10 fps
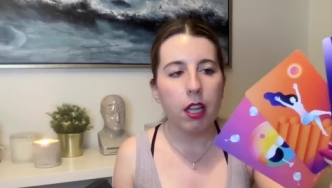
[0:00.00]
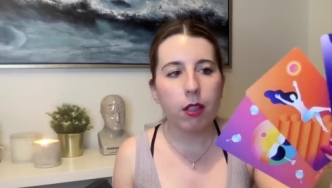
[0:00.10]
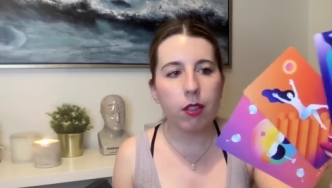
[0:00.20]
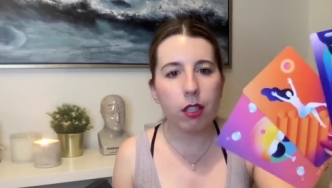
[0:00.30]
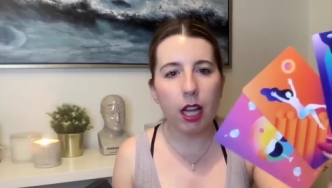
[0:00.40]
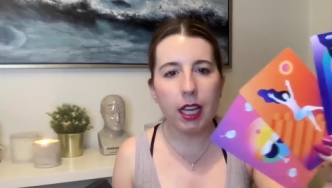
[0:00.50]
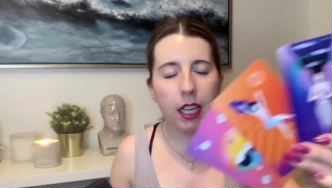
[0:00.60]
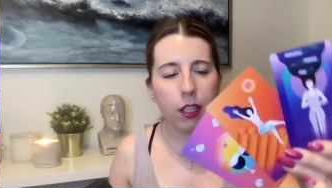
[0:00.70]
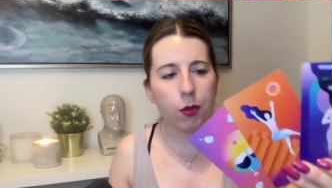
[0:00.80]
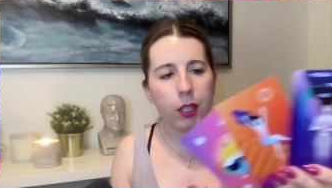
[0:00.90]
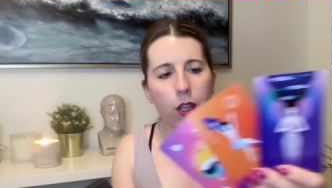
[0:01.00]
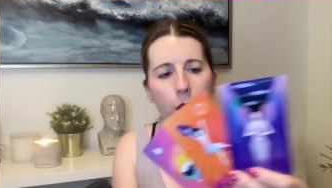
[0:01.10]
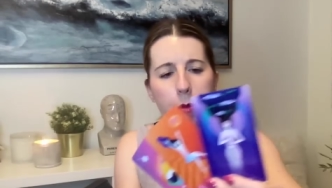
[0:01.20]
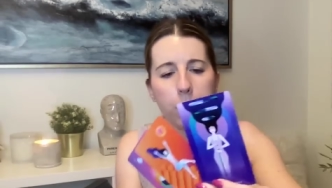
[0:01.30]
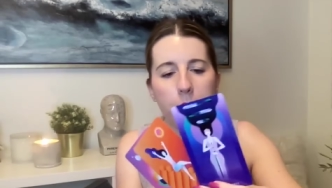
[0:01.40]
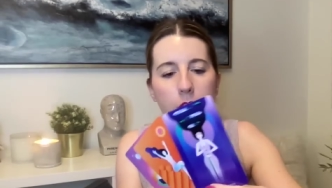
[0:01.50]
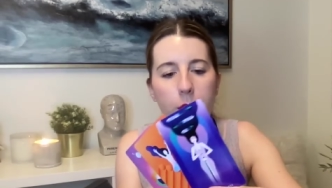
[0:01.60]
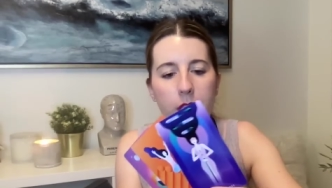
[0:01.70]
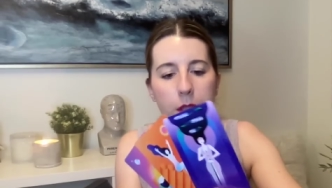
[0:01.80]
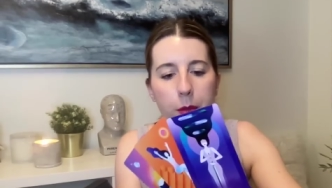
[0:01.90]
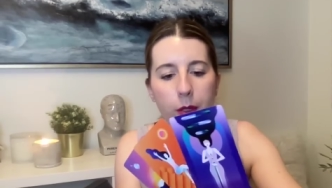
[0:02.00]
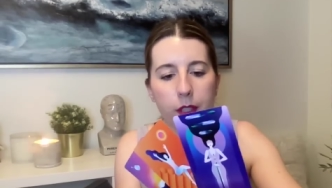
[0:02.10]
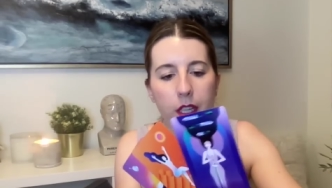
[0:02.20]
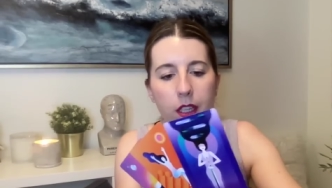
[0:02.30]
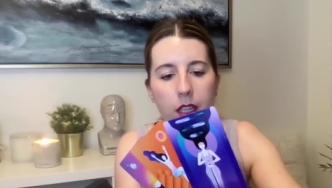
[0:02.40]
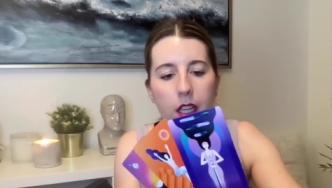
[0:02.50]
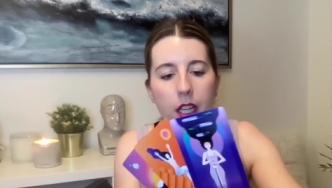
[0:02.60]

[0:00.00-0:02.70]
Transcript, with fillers: There's a lot of history, though, between you and this person.